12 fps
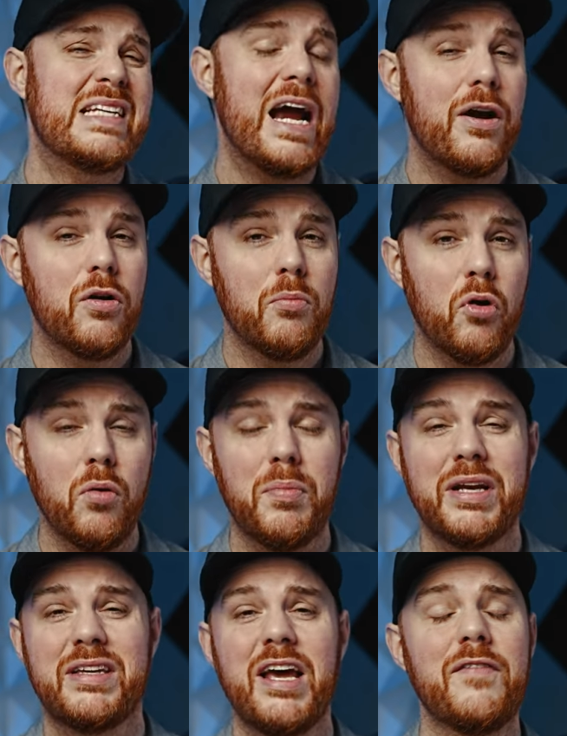terrible,
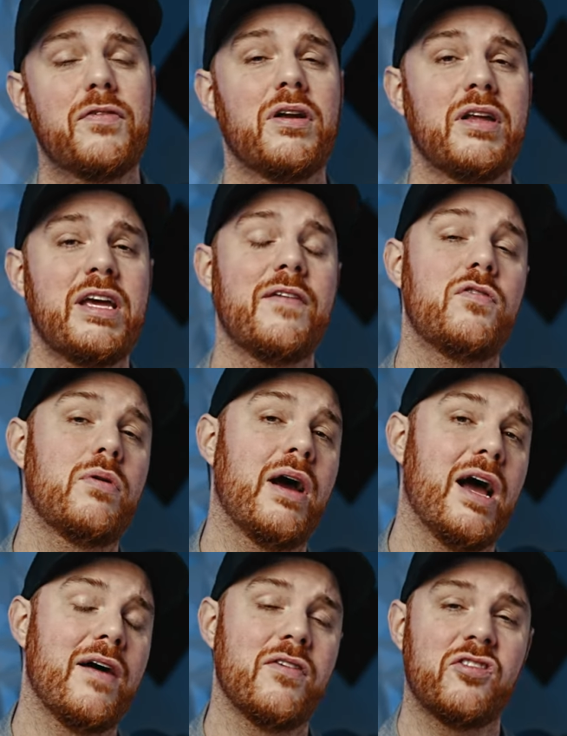but definitely if you
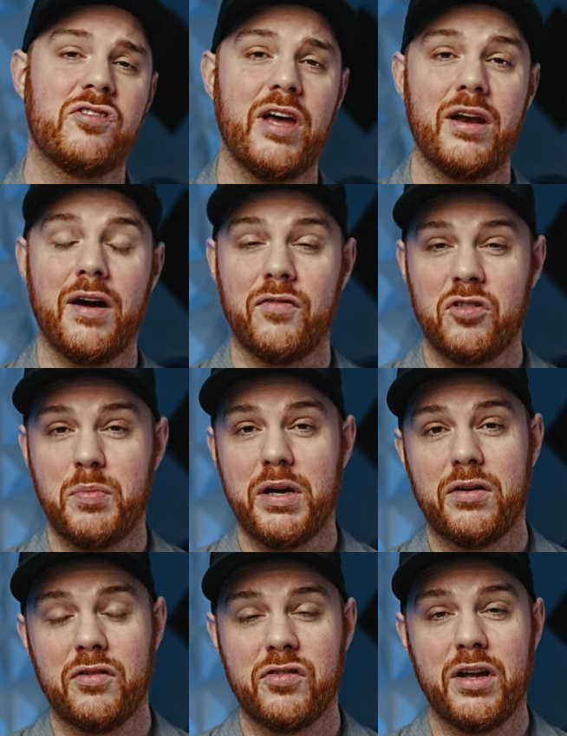have a set of
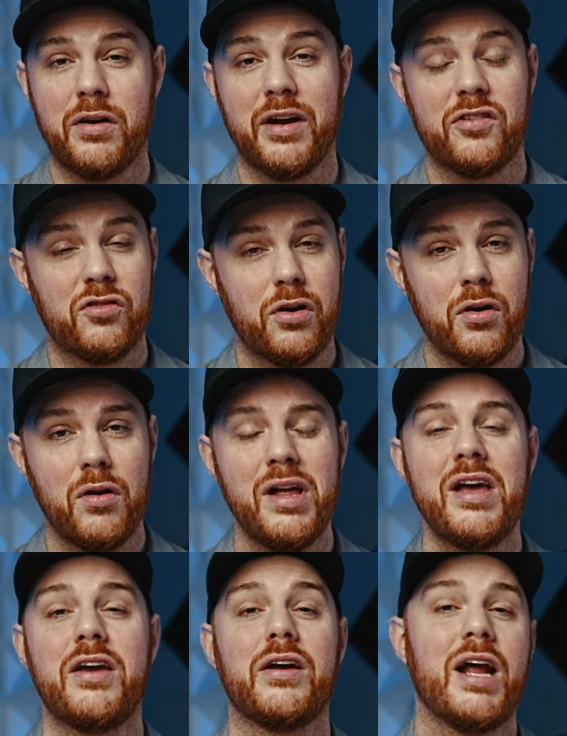speakers that are external,
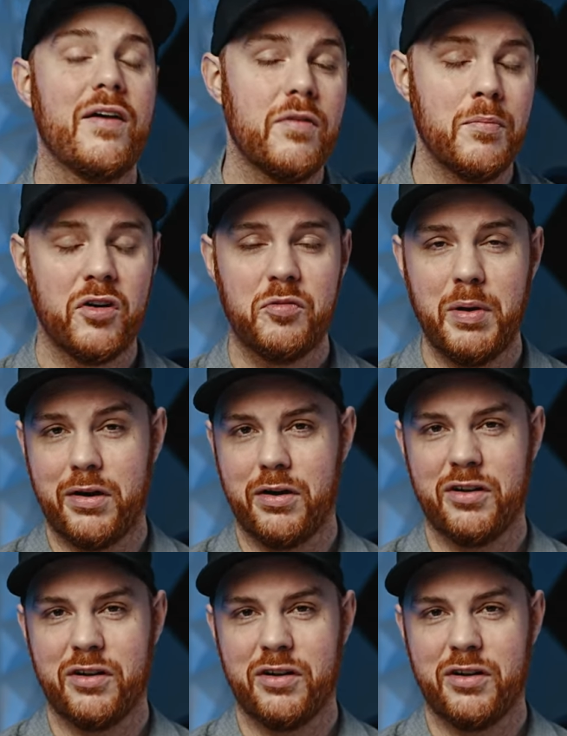you're gonna have a much better